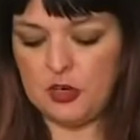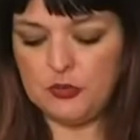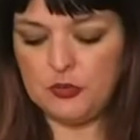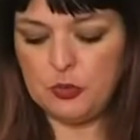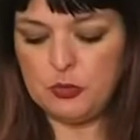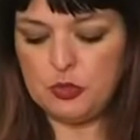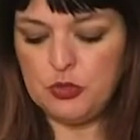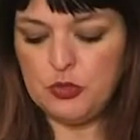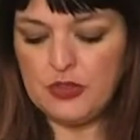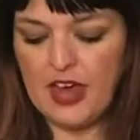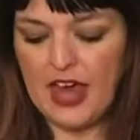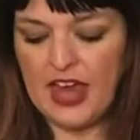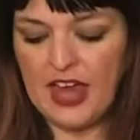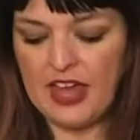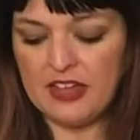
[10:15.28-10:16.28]
if you do
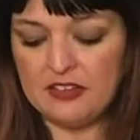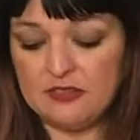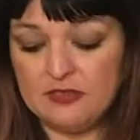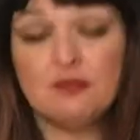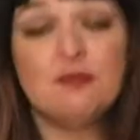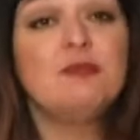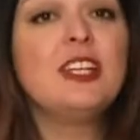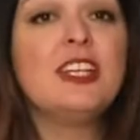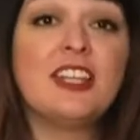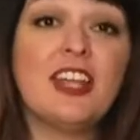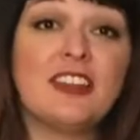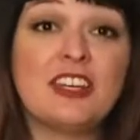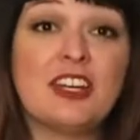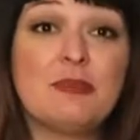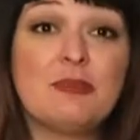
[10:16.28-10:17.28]
that,
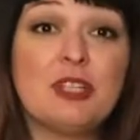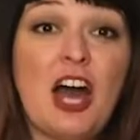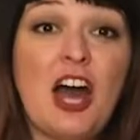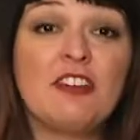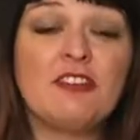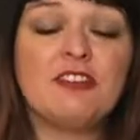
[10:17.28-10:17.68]
nothing comes off.